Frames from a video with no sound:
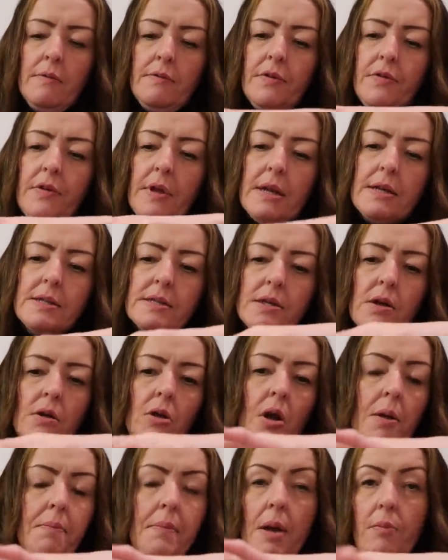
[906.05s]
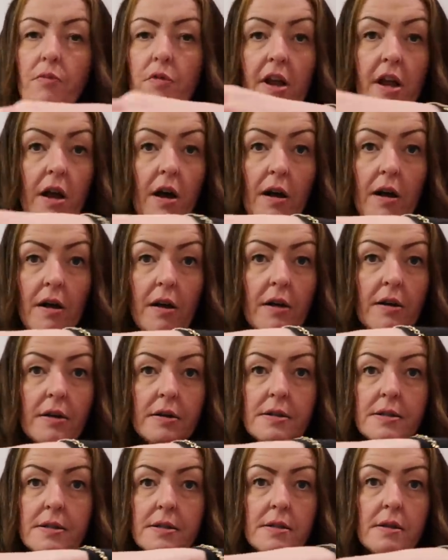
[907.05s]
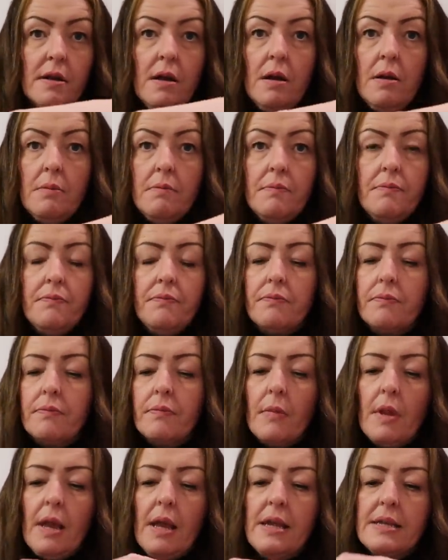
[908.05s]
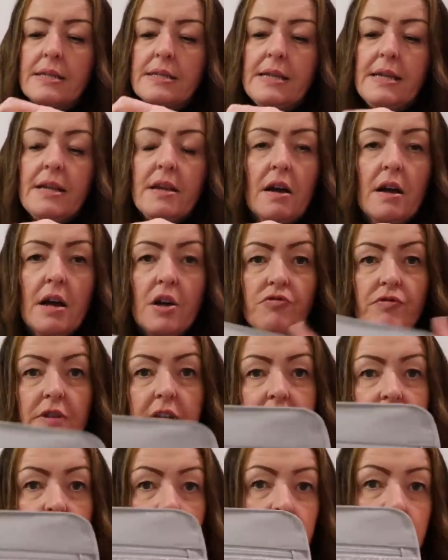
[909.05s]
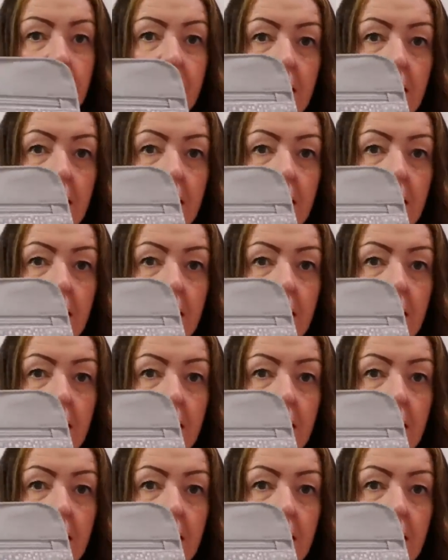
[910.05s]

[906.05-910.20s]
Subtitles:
for things, so like memory cards, SD card reader,